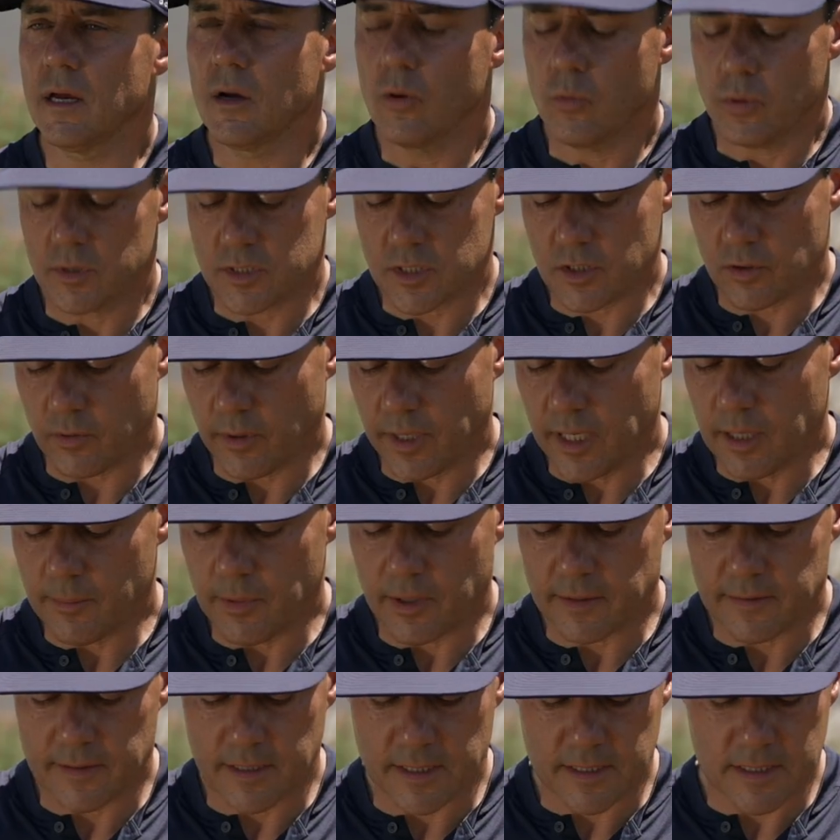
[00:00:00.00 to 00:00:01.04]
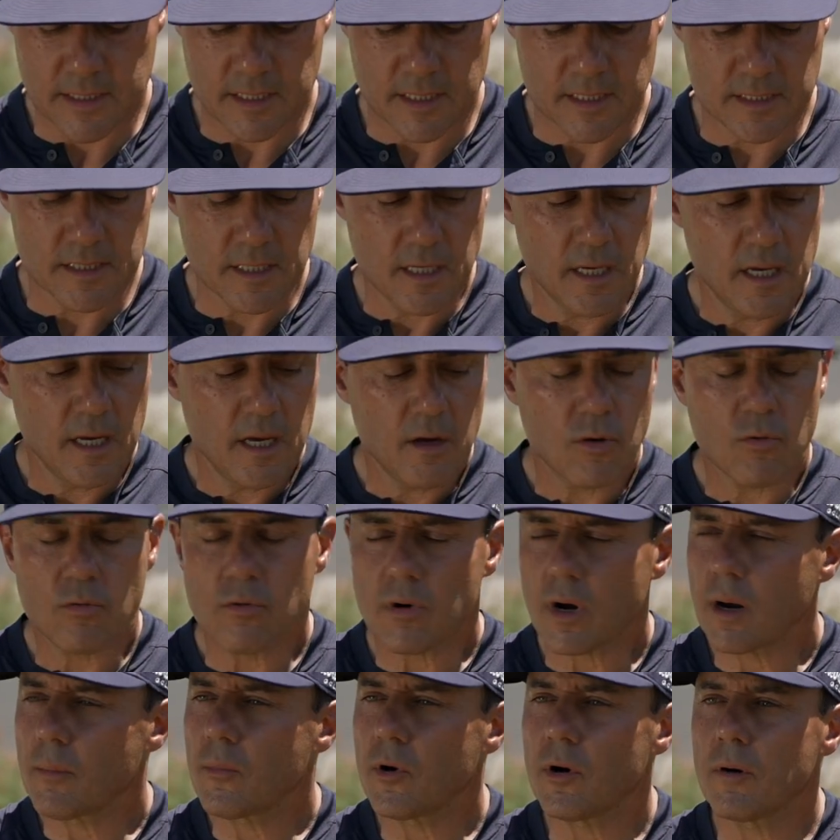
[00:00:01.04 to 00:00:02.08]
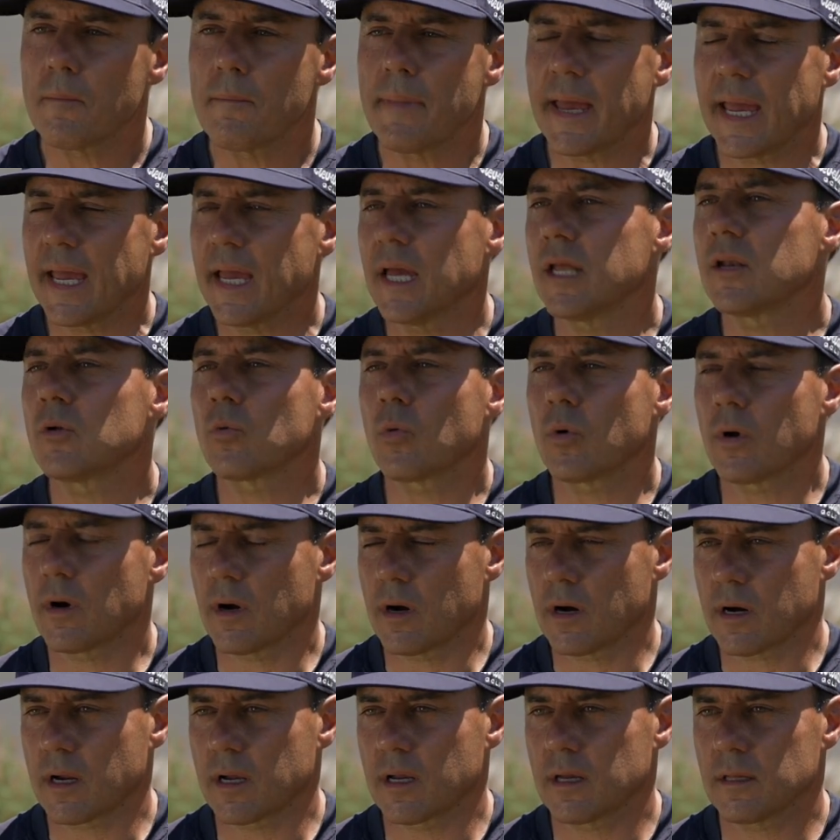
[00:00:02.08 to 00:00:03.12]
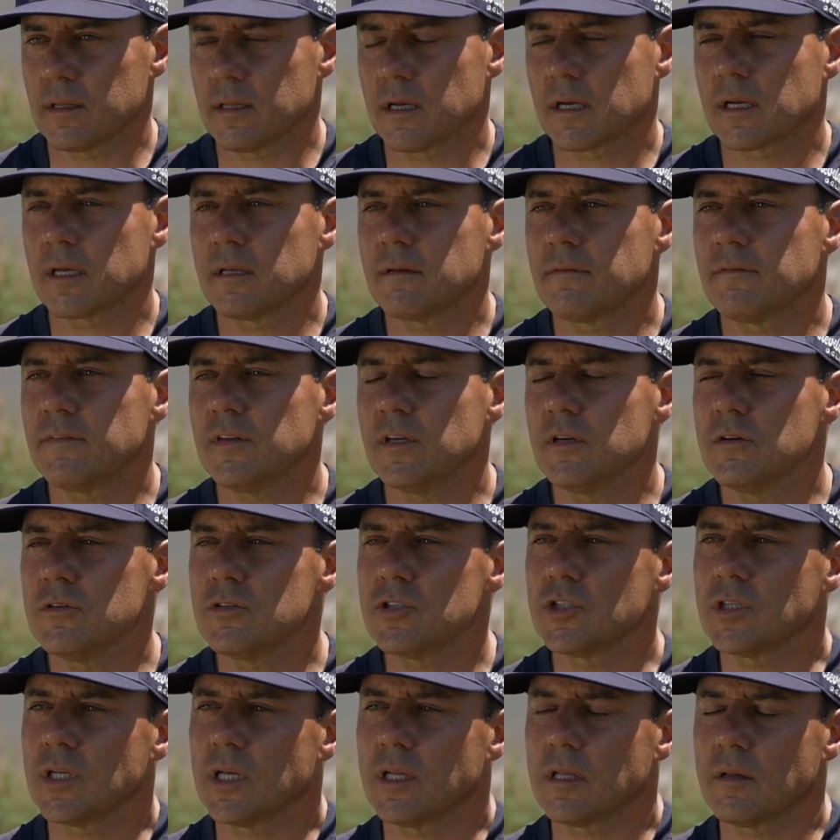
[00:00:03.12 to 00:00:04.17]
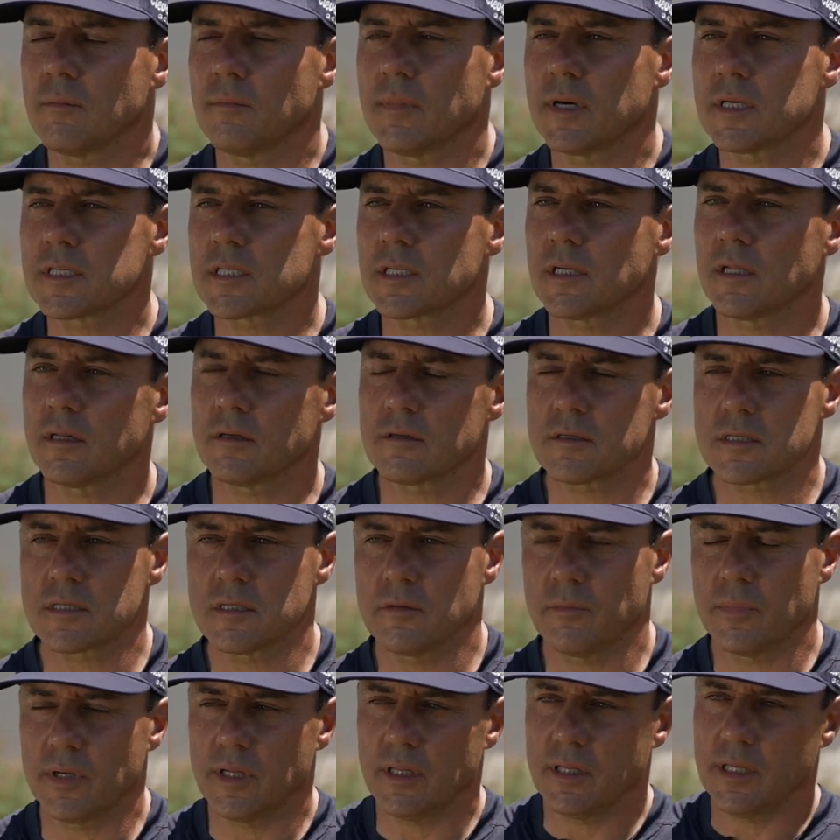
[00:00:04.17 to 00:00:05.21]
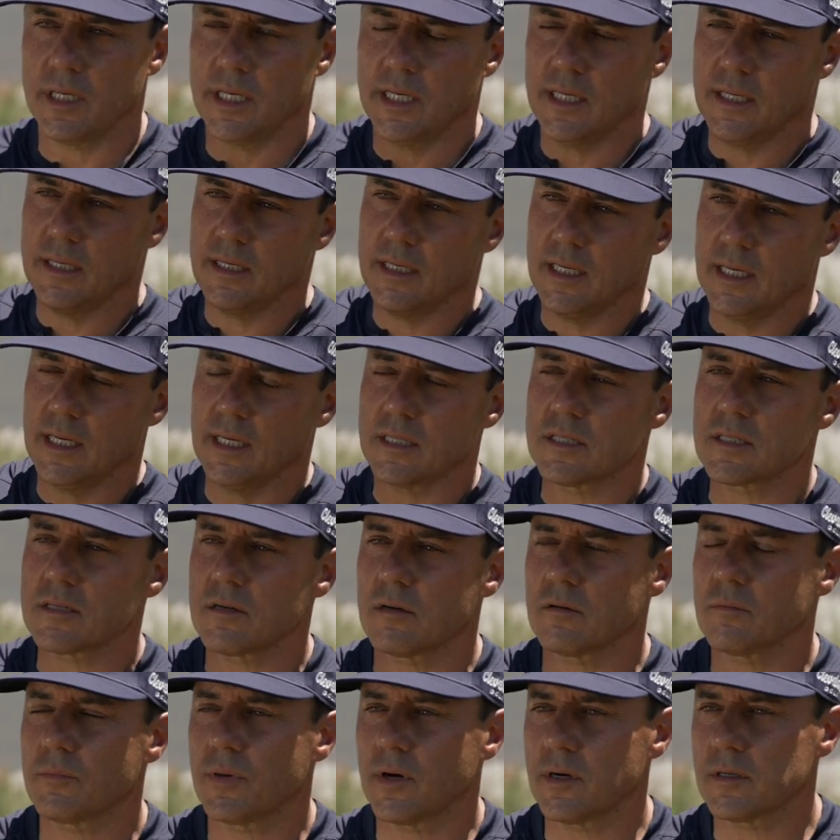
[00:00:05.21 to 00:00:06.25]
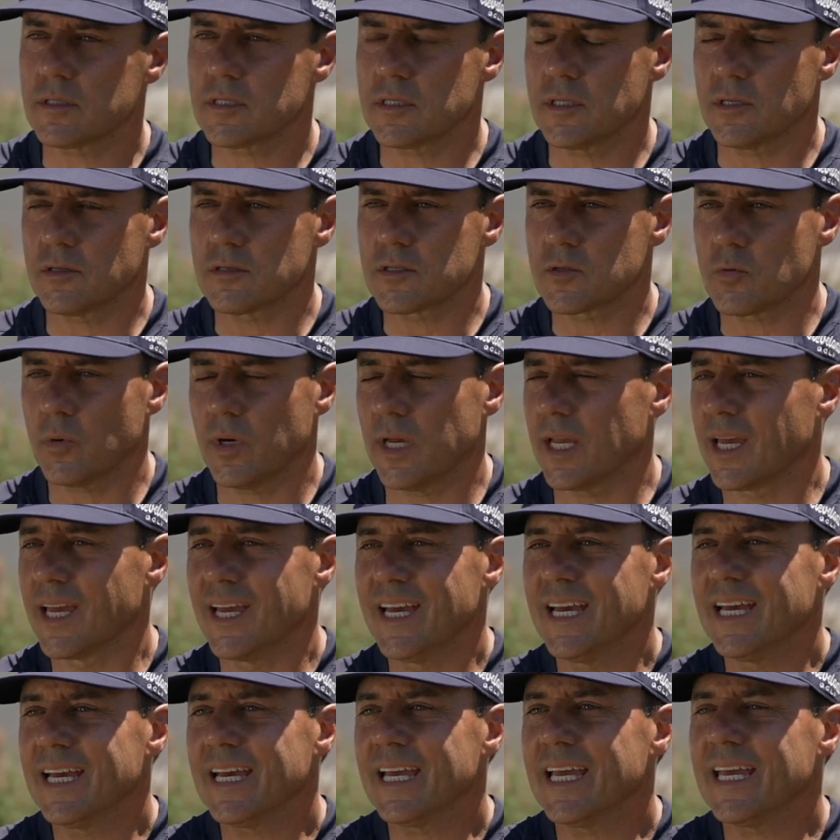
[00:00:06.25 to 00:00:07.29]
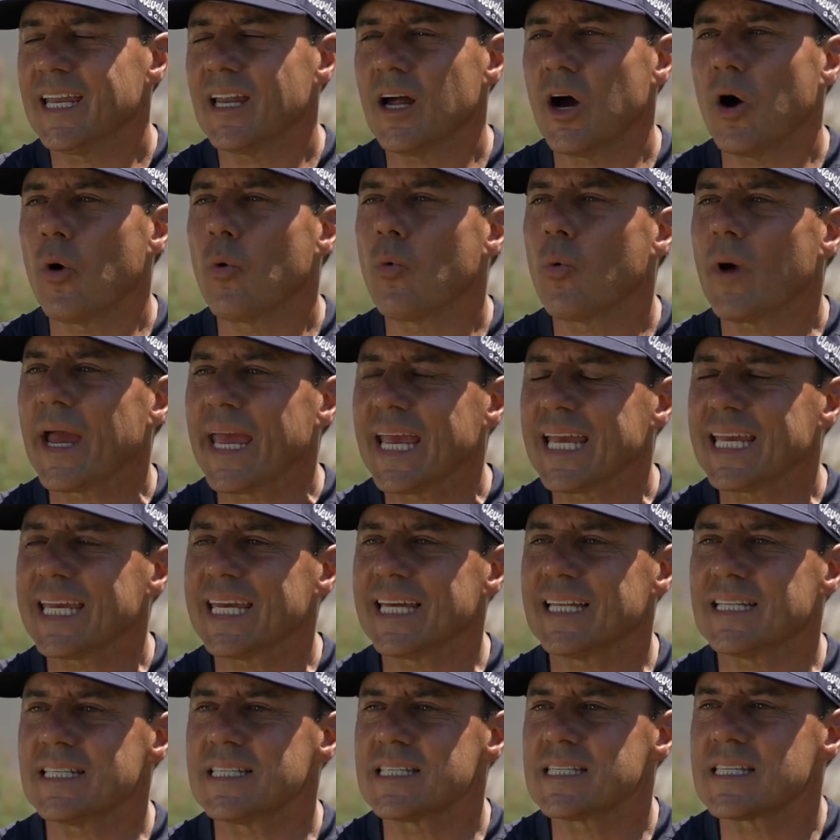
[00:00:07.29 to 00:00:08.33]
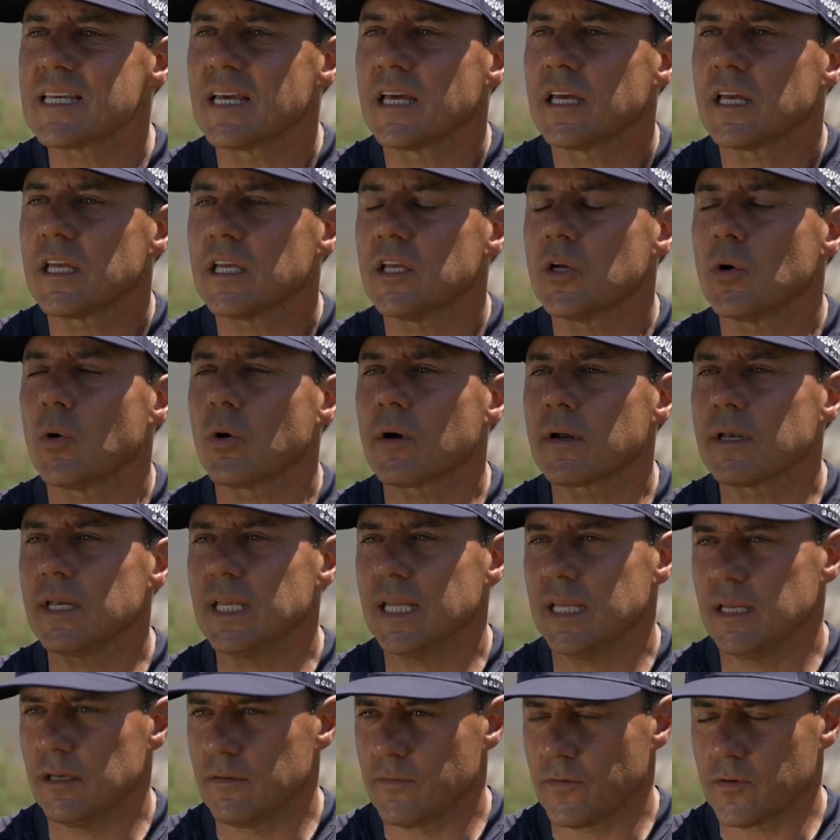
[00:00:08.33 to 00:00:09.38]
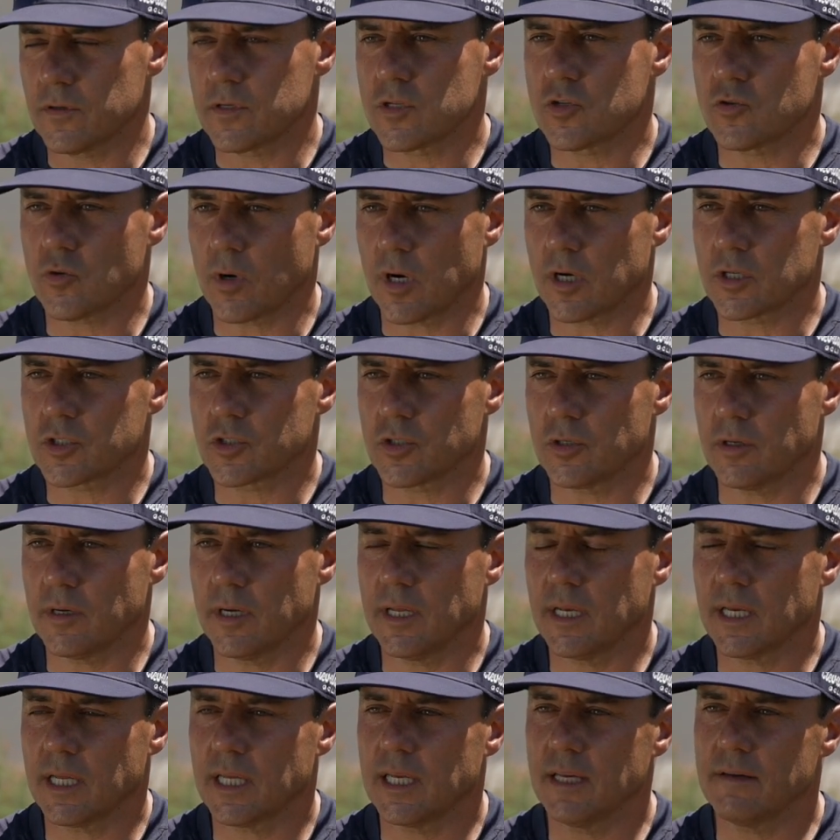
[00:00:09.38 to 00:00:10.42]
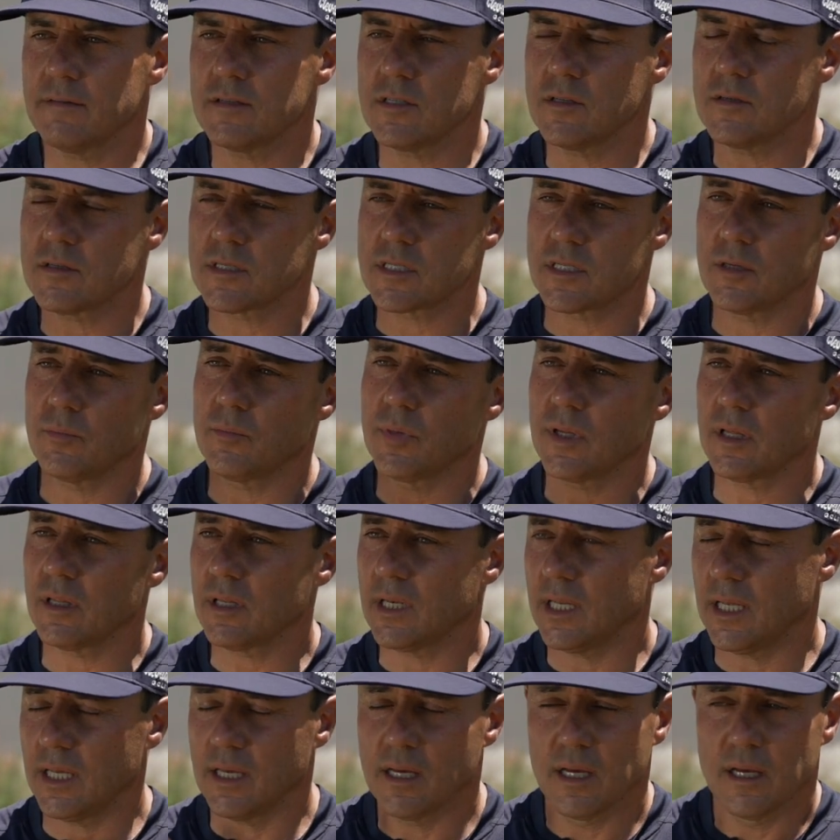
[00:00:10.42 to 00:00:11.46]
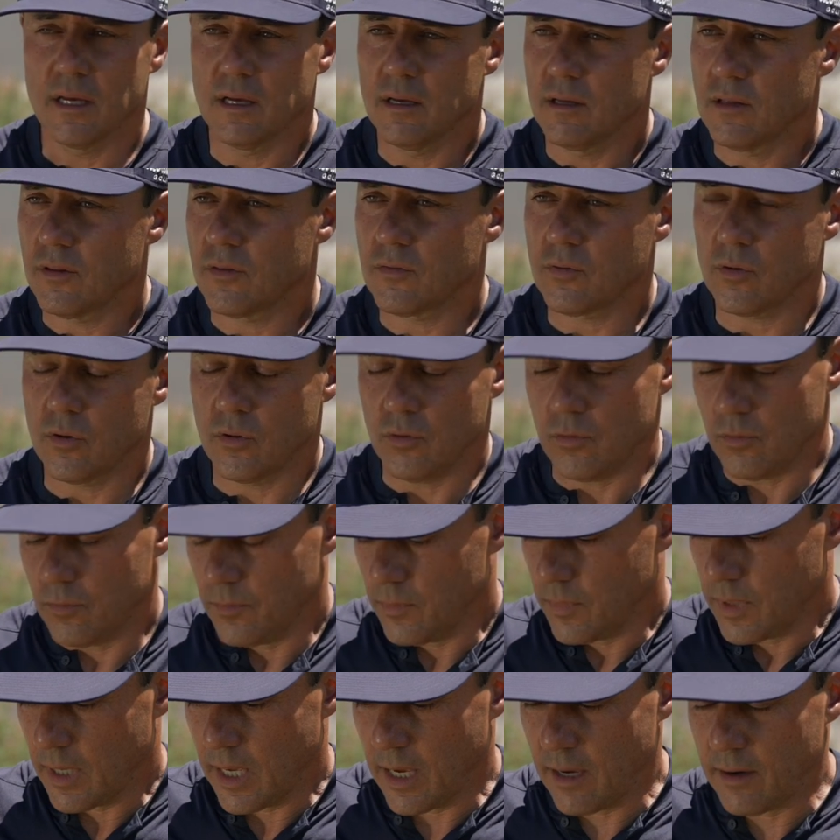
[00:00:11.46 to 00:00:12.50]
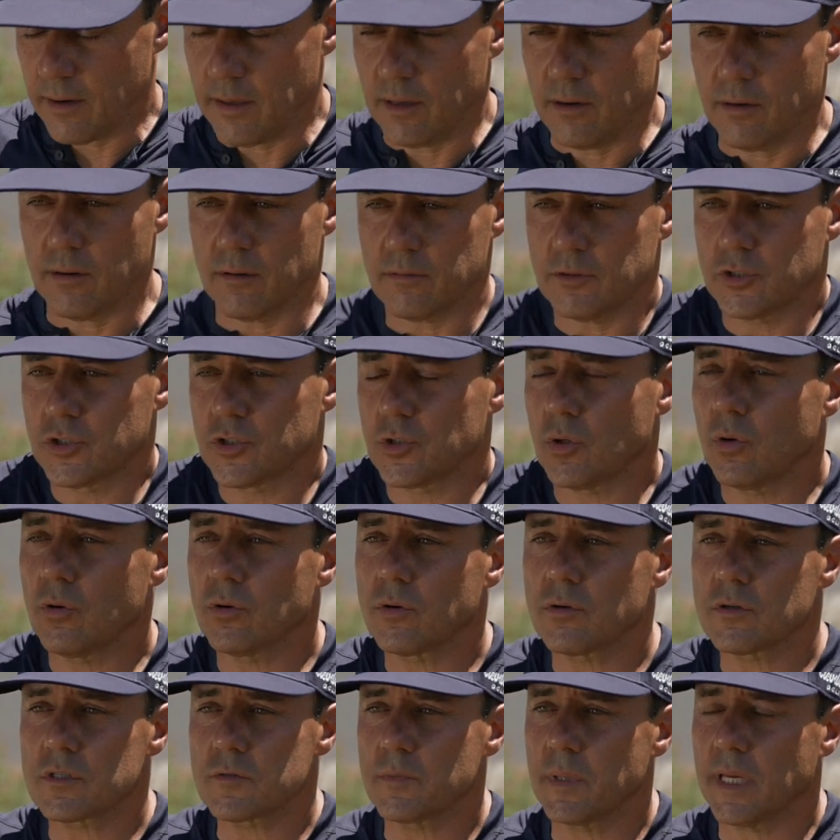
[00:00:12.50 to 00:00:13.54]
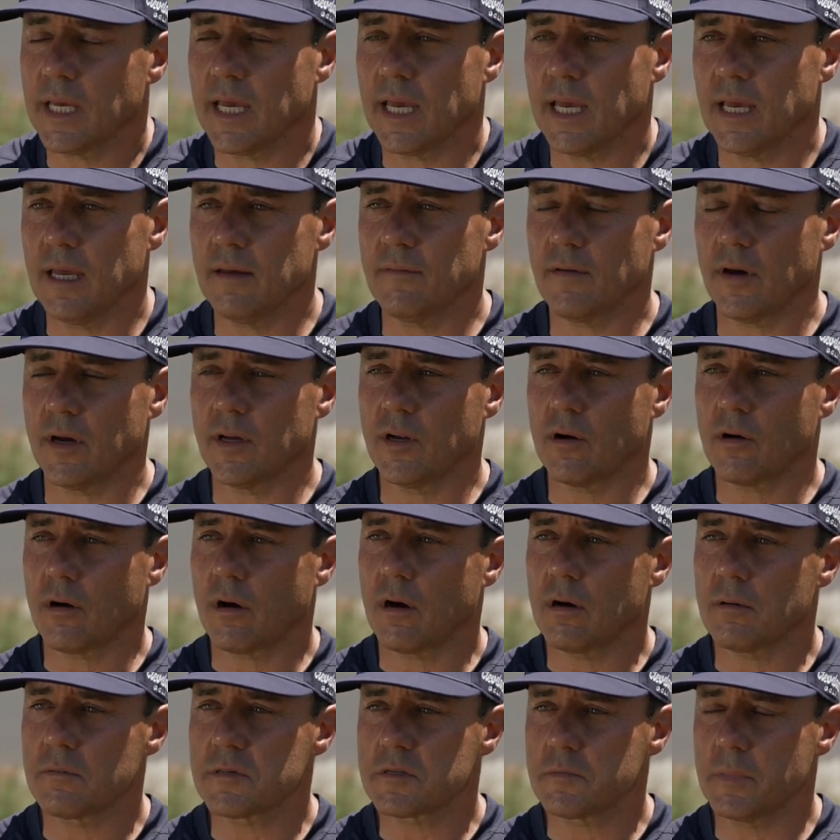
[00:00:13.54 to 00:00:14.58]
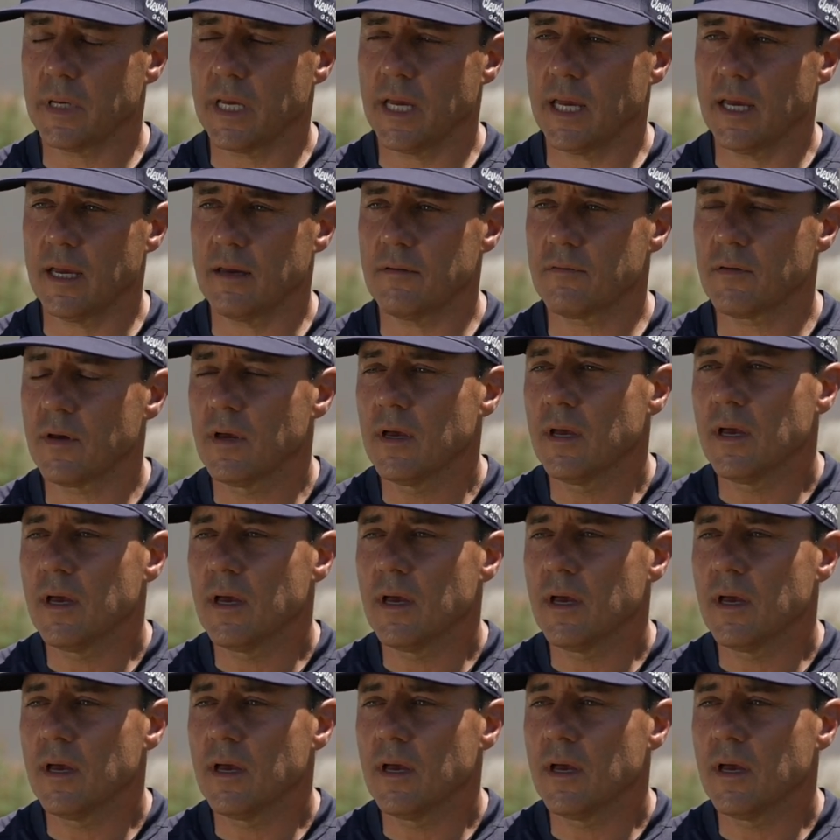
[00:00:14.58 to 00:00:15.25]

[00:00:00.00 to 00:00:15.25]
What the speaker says: What's great about this is rubber band work, the confusion and the muscular stability you need at certain parts in your swing, it awakens your need for structure and it gives you stability through how your shoulders behave, how your arms behave,